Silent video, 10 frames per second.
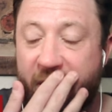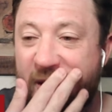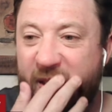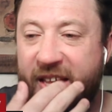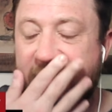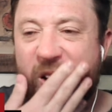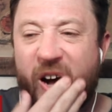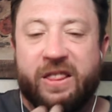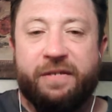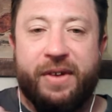He's
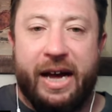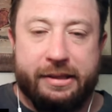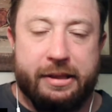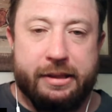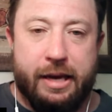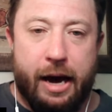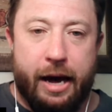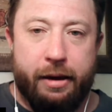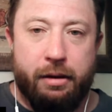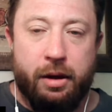not the fastest
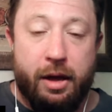guy.